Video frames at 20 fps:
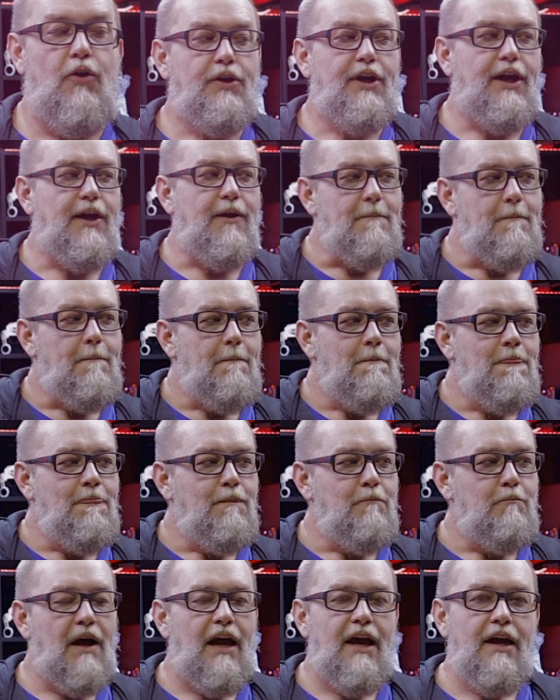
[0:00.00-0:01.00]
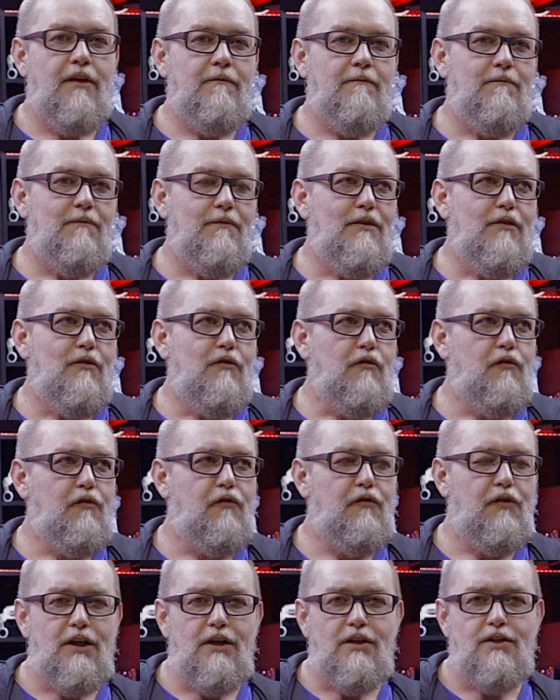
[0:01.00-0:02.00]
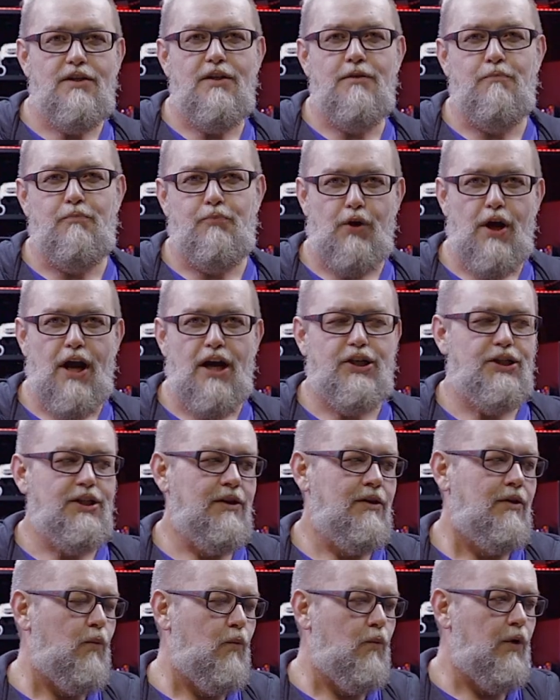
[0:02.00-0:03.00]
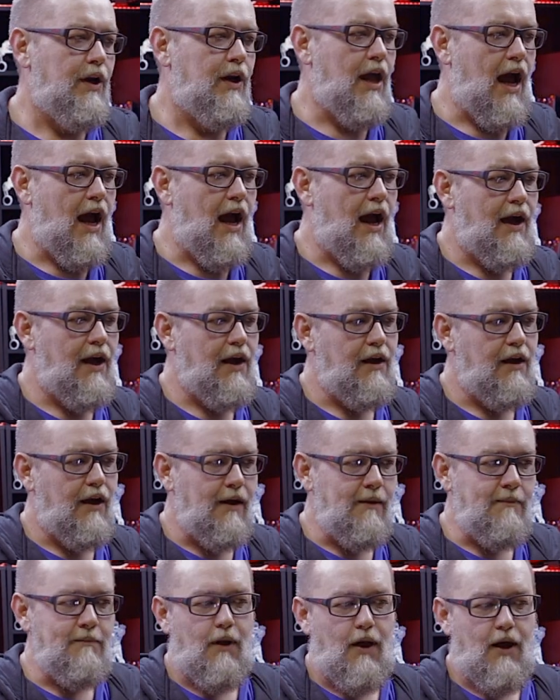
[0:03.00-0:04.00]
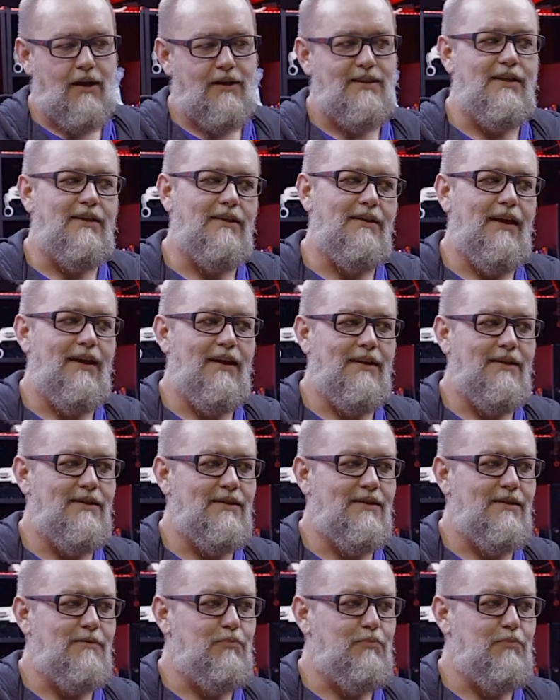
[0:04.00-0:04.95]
Okay, my first impression when I unboxed this